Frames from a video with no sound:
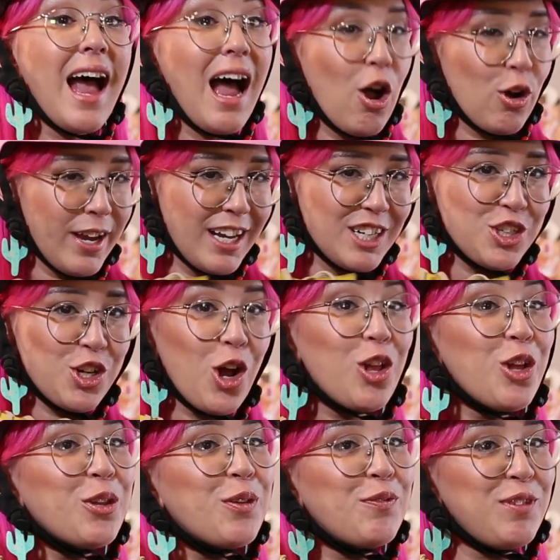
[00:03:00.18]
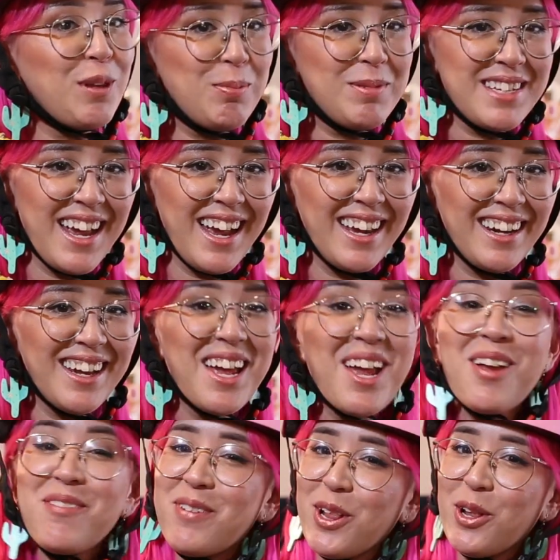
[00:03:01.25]
I'll catch y'all on the flip side,
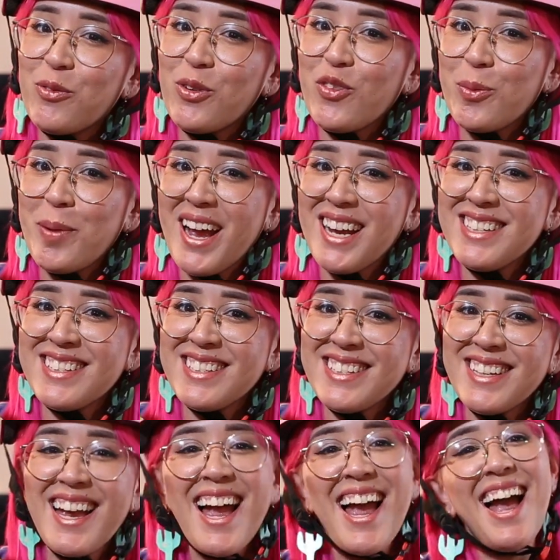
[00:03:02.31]
fellow Riverbats. bats.